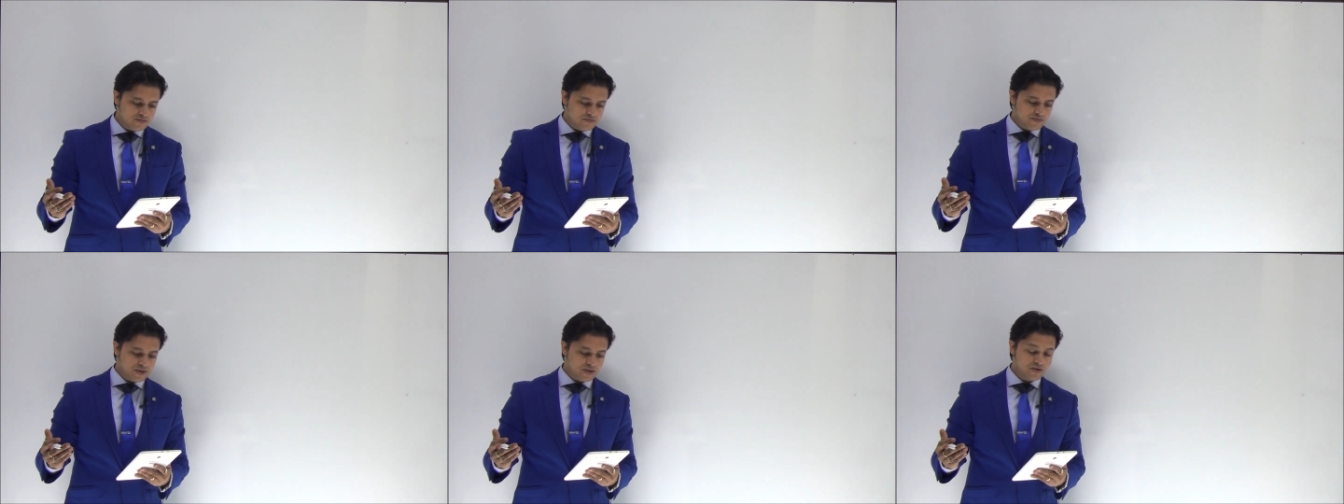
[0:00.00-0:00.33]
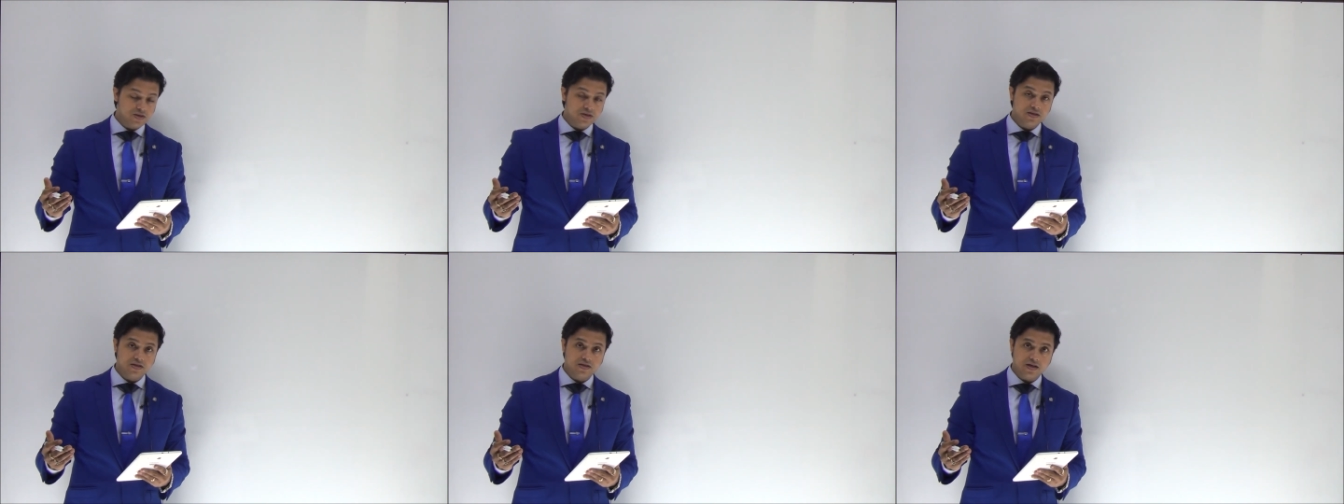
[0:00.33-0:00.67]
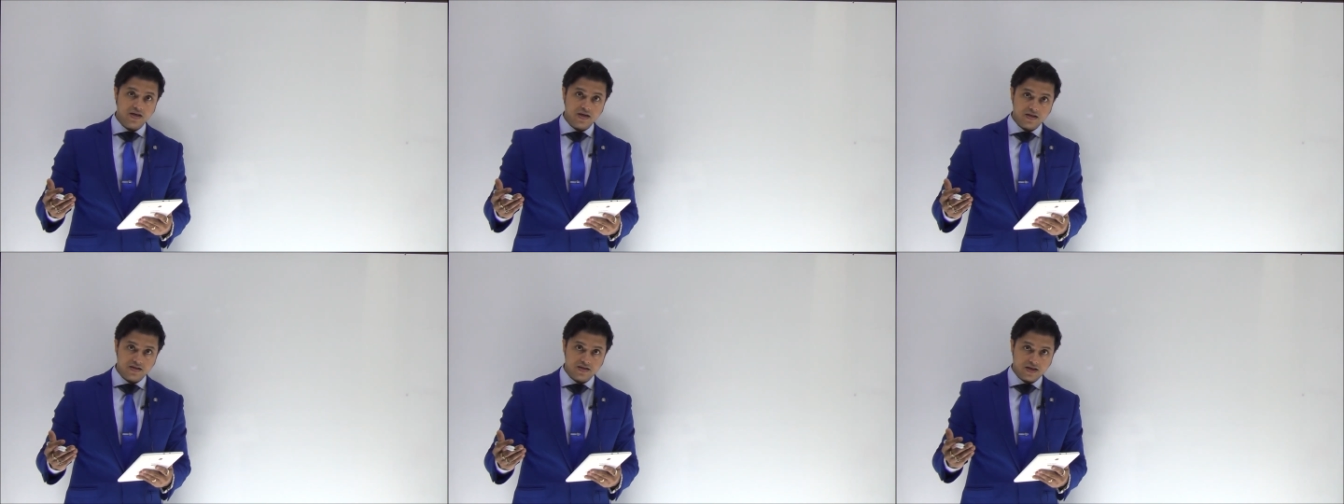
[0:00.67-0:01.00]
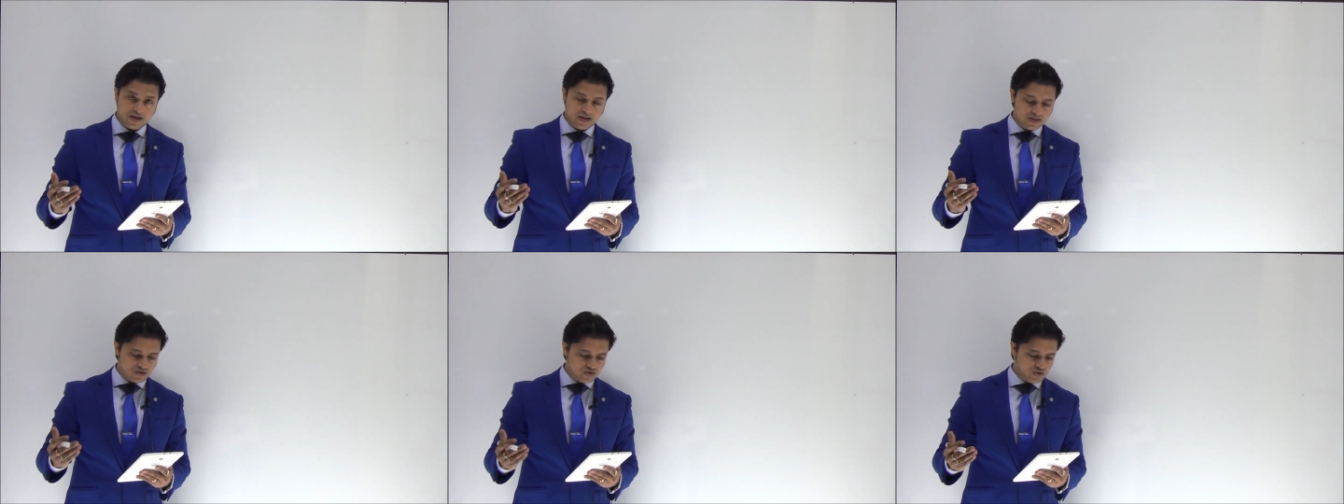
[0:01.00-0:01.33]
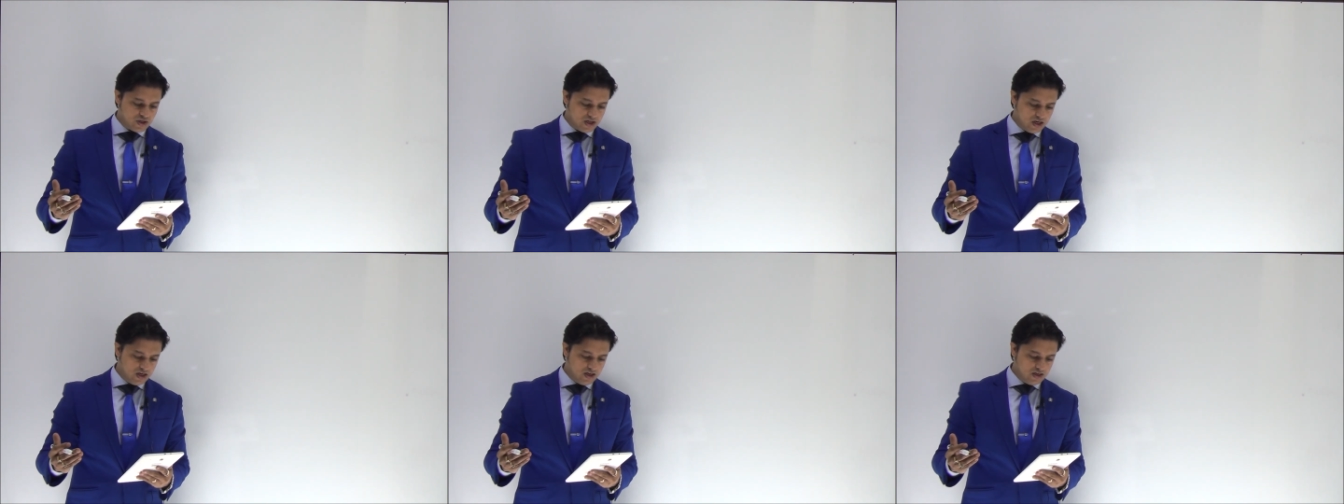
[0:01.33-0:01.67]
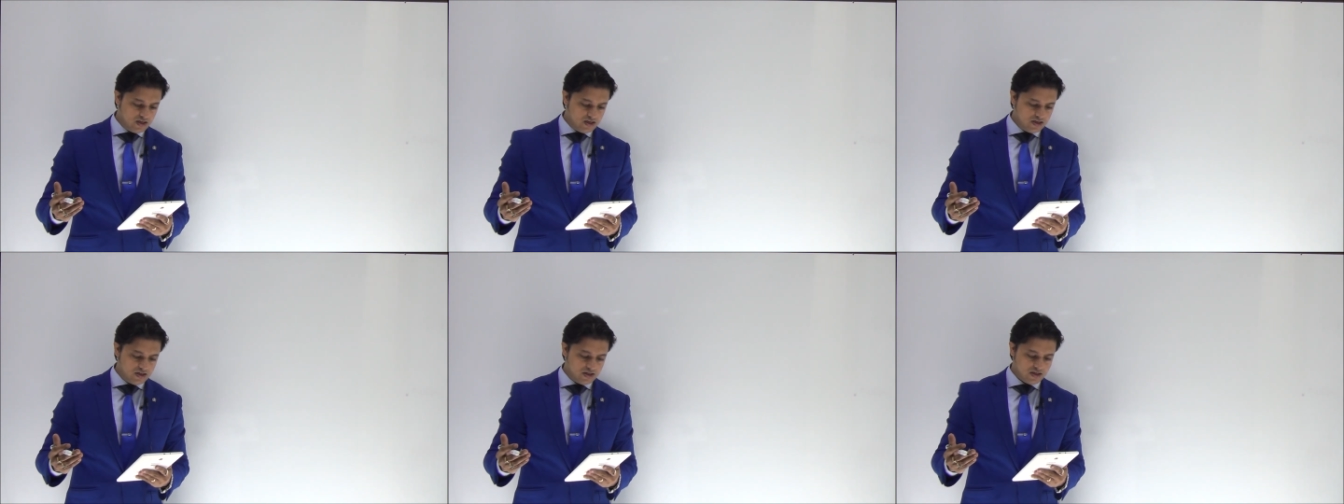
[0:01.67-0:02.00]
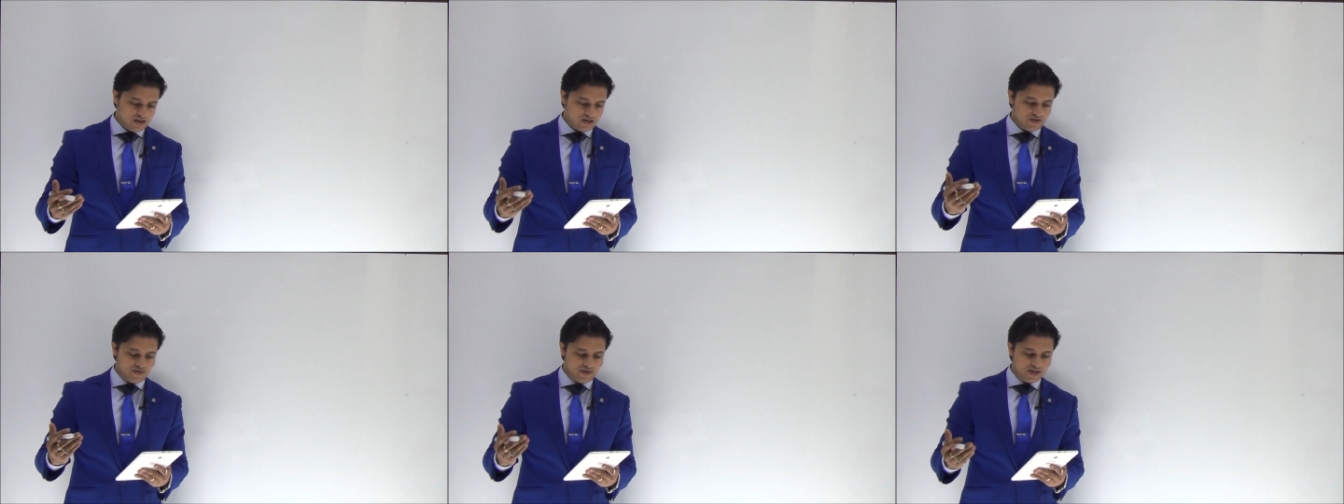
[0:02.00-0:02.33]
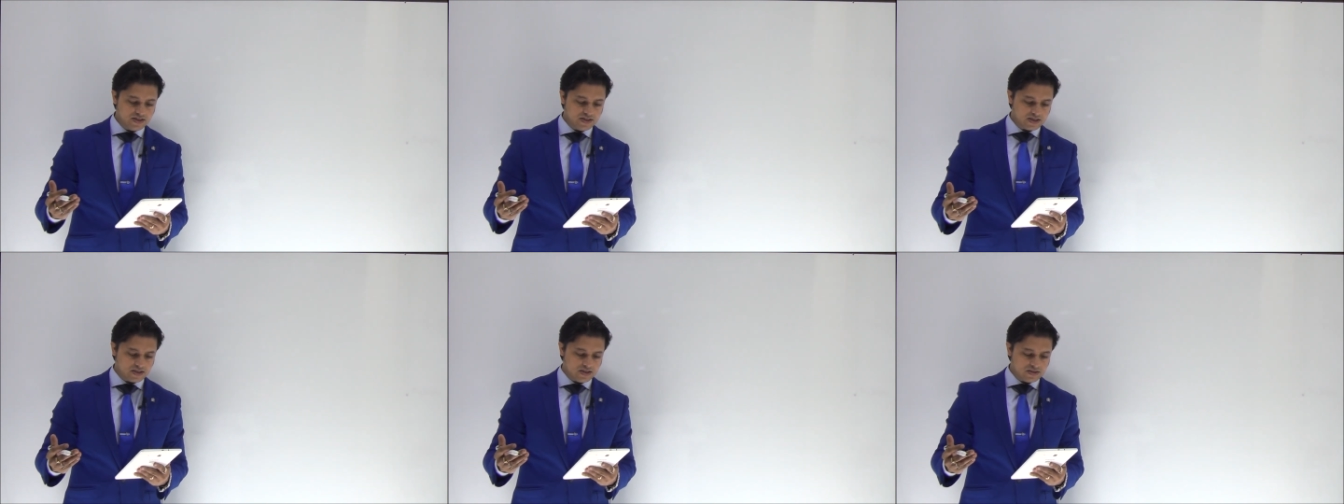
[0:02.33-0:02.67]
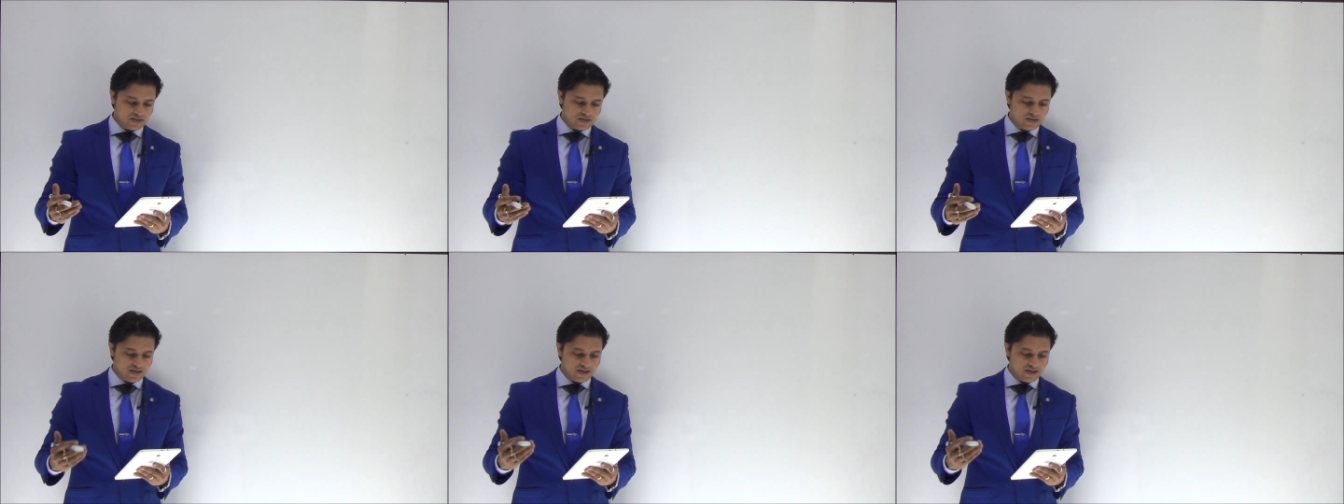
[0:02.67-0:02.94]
between the atria and the ventricles,